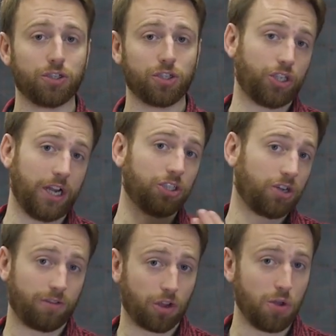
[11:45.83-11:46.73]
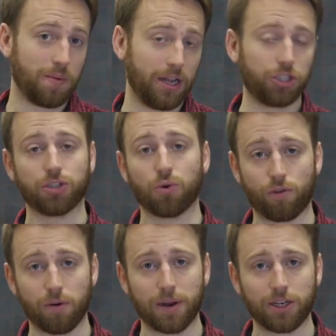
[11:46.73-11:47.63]
the change in either accumulation
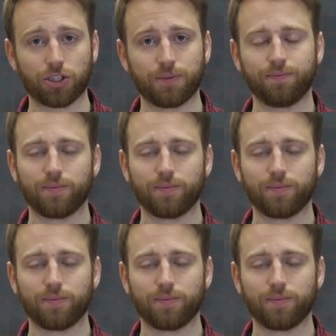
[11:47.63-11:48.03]
or ablation.